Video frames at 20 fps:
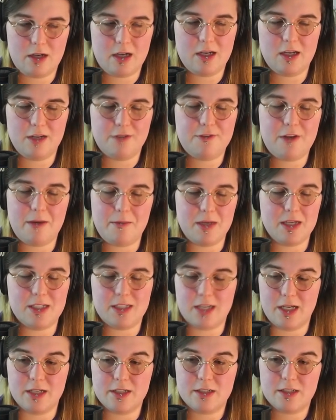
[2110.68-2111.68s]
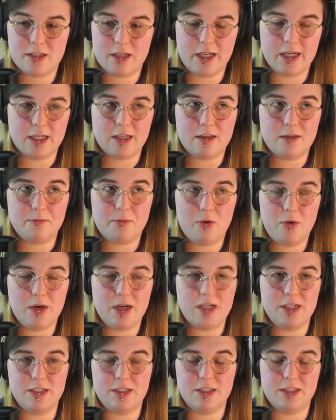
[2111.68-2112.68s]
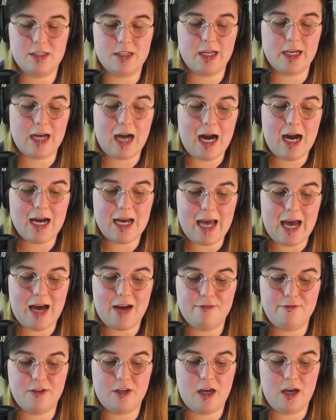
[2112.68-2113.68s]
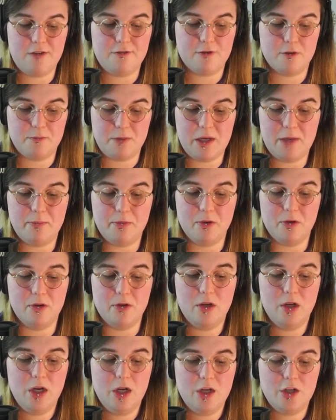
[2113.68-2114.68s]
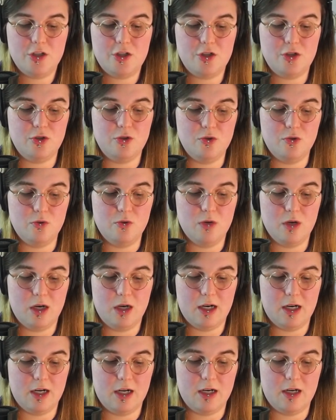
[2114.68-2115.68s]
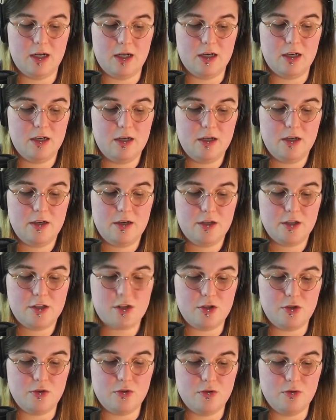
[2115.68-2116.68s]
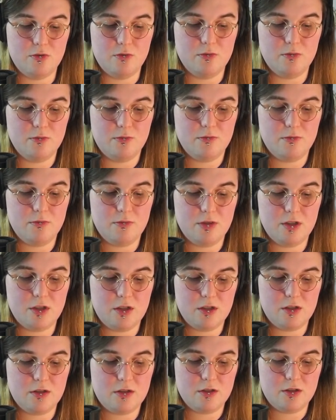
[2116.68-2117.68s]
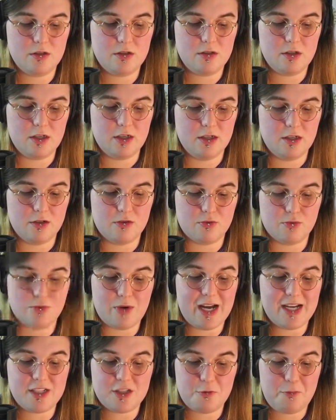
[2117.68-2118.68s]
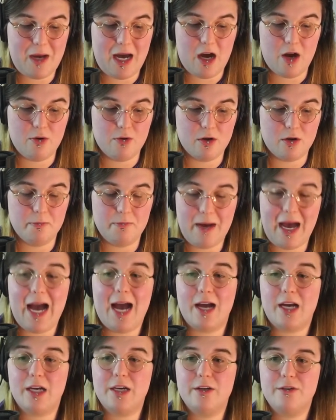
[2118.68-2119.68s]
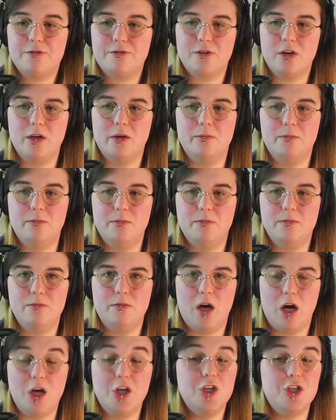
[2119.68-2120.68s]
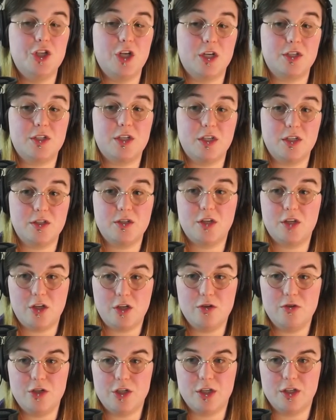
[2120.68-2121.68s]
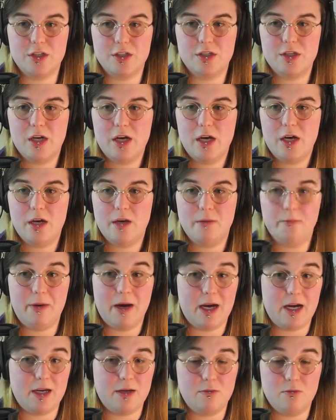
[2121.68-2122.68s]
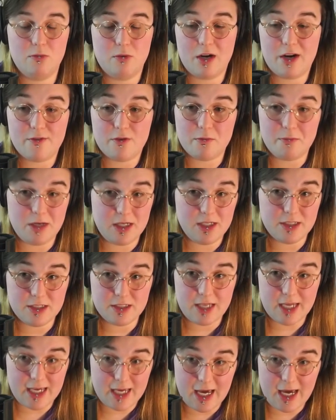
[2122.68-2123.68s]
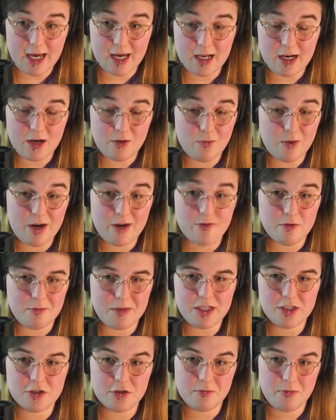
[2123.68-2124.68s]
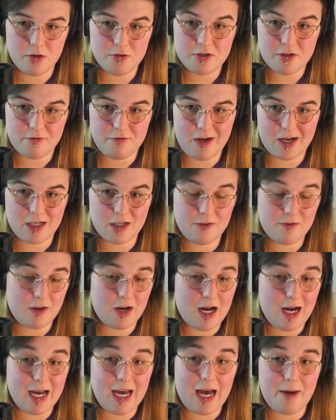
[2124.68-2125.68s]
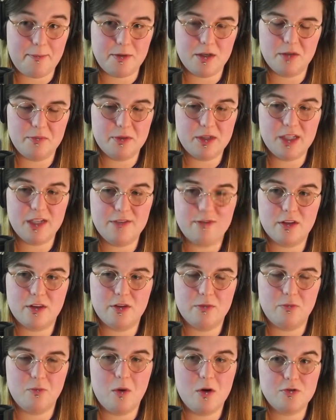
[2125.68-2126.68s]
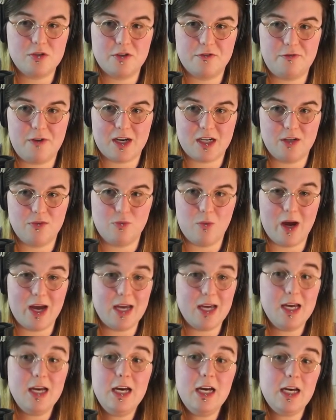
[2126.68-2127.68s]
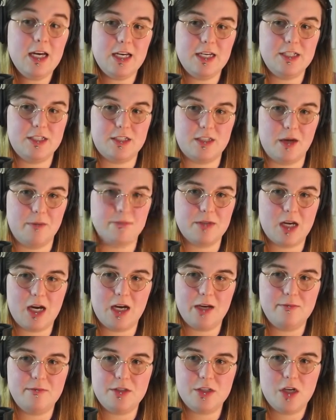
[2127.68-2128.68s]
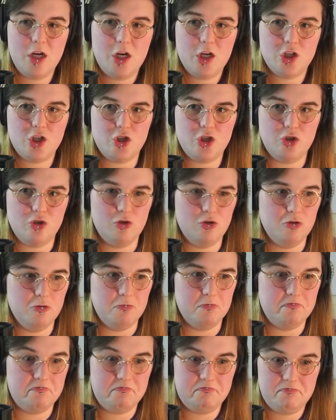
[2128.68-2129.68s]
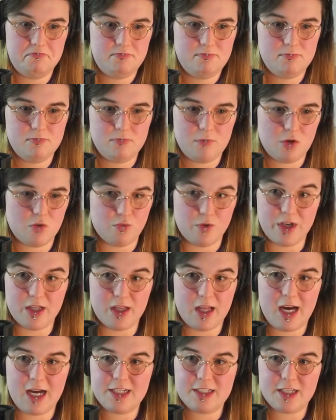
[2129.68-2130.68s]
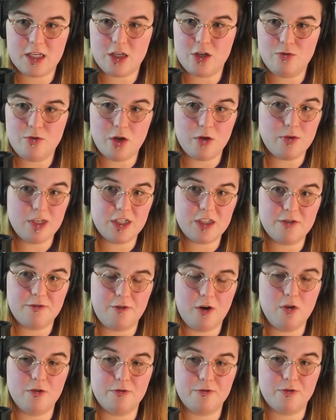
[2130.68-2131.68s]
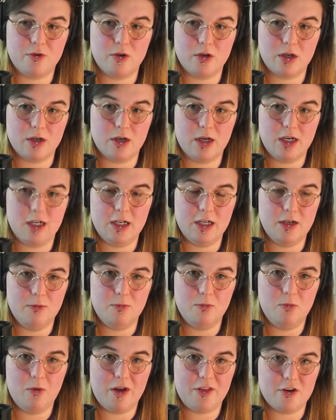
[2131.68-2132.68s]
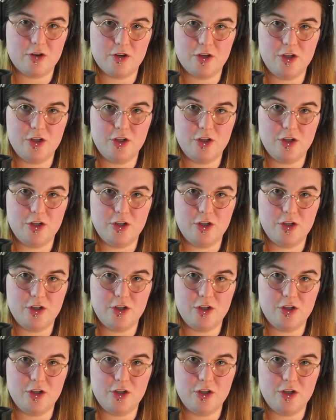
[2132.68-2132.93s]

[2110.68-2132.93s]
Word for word: If that makes sense, like the point is, is like I advocate for people to uh, to uh, wrest power back from unjust institutions by whatever means they can and whatever means are most effective. And I happen to believe that the most effective way is sometimes to realize that you don't get to vote for uh, whether